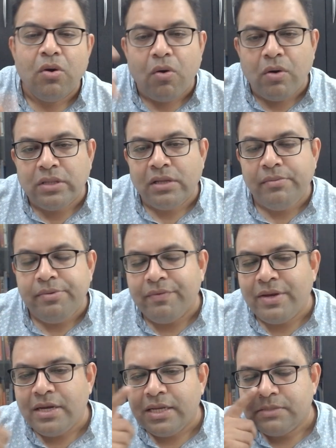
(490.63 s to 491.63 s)
or there will be
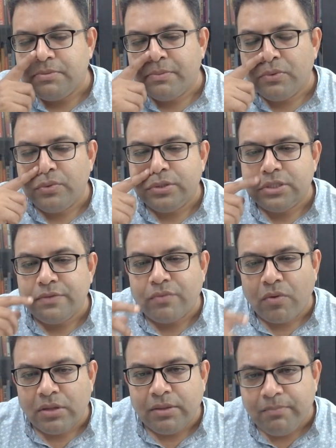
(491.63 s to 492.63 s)
very less people who receive
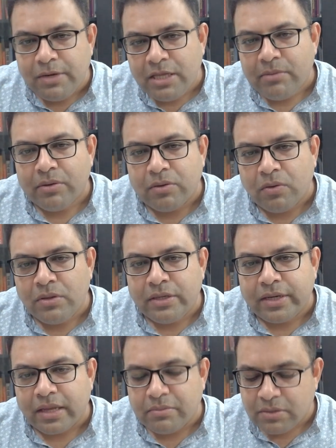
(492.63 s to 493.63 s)
all the blame all the
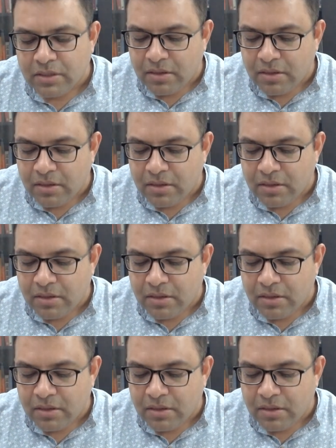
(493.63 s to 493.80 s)
time.